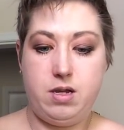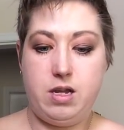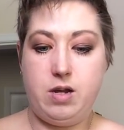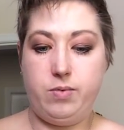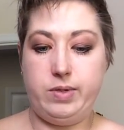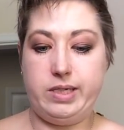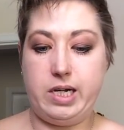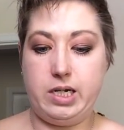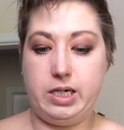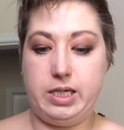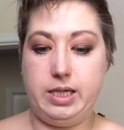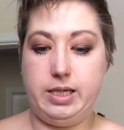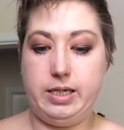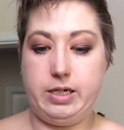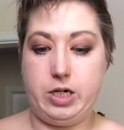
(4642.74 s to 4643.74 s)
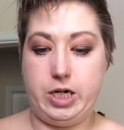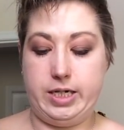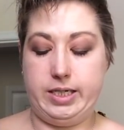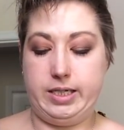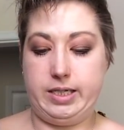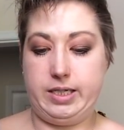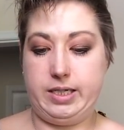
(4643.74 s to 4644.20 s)
It was on
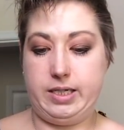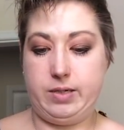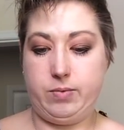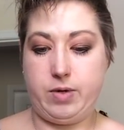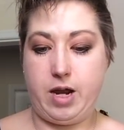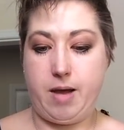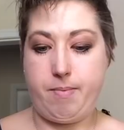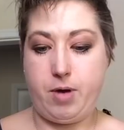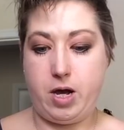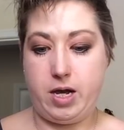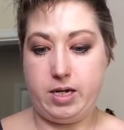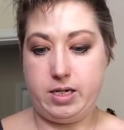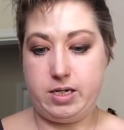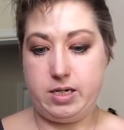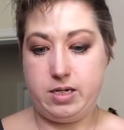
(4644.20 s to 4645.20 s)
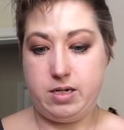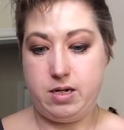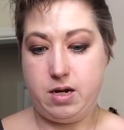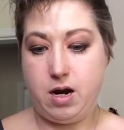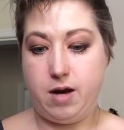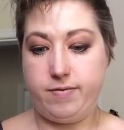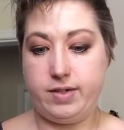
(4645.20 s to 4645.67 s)
clearance when I bought
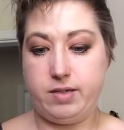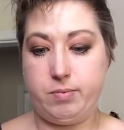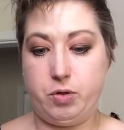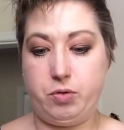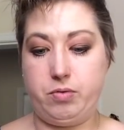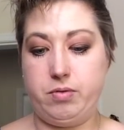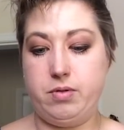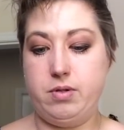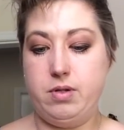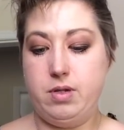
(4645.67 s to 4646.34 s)
Harvest Moon.